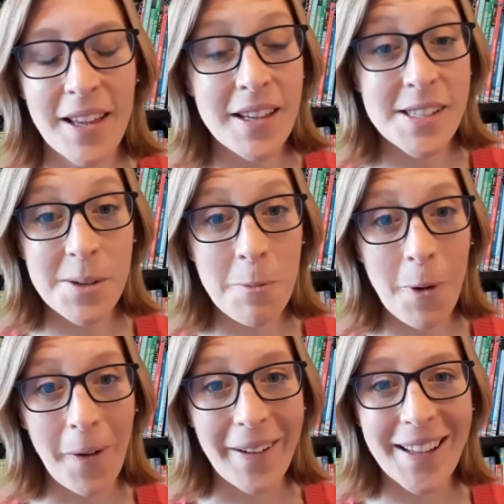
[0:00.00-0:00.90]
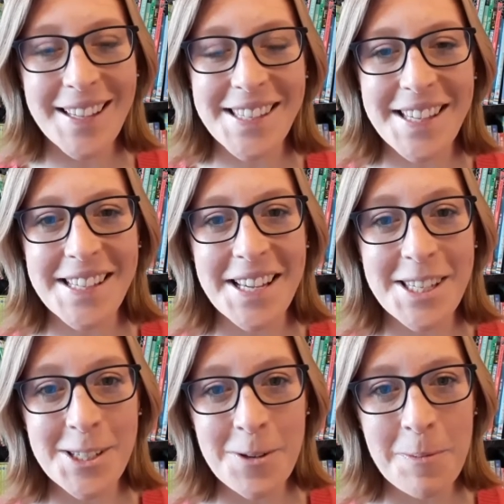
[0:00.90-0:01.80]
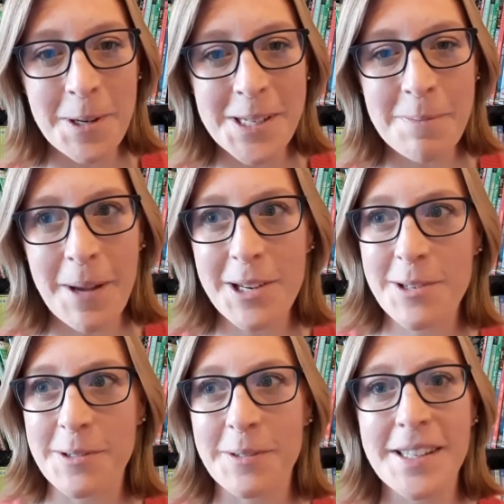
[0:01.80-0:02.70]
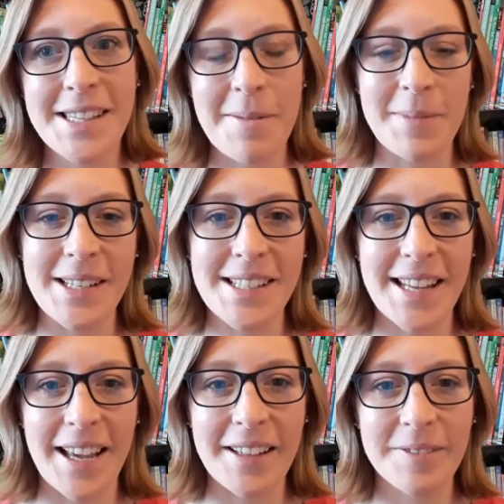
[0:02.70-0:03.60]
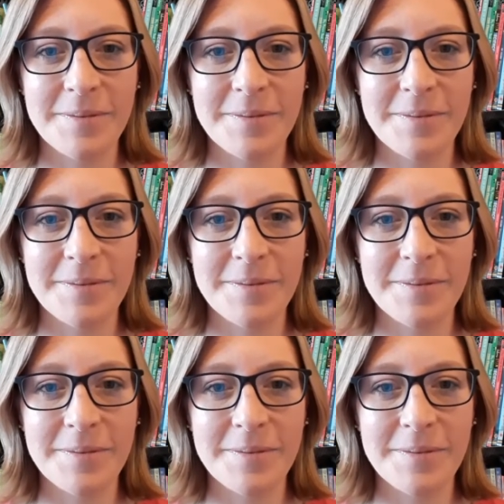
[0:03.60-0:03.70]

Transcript: So why is this a super special assembly today?